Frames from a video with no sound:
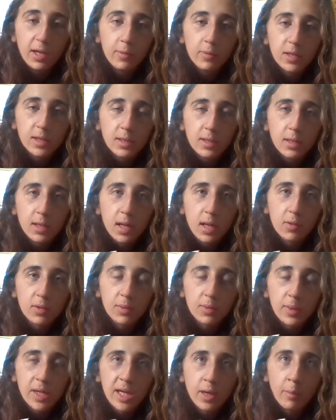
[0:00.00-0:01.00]
It was, I
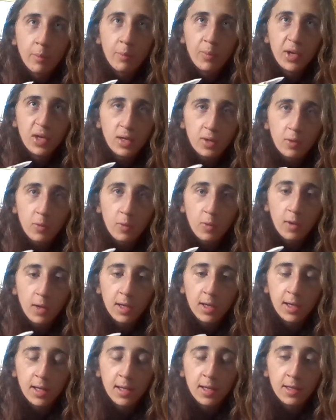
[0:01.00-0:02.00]
was making a pink
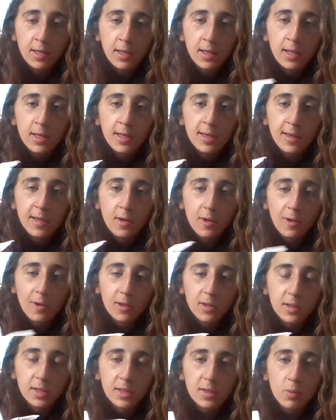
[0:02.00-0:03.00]
one, and they
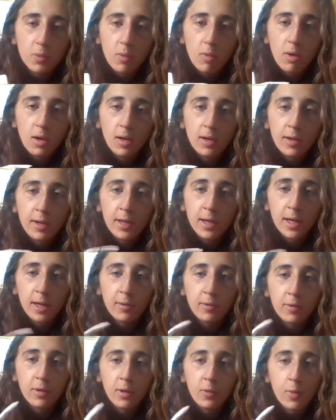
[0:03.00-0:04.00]
call it a swan. I
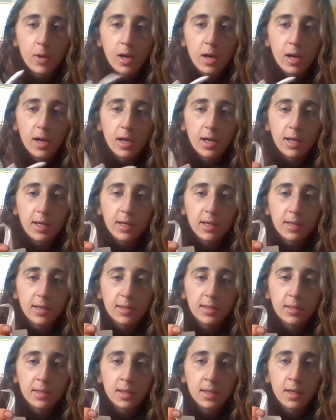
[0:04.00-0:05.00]
don't know why,
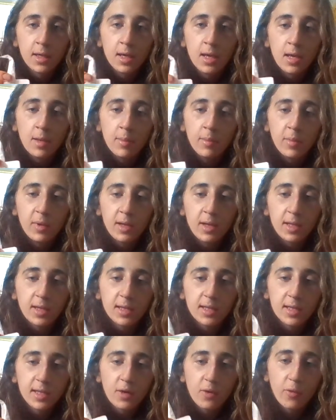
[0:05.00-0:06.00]
because, I mean,
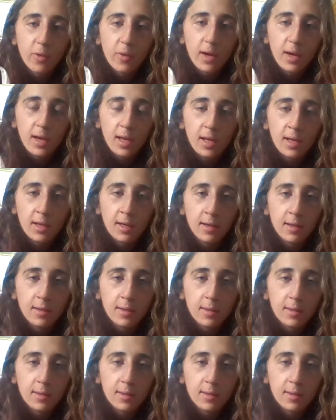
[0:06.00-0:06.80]
it's a crane.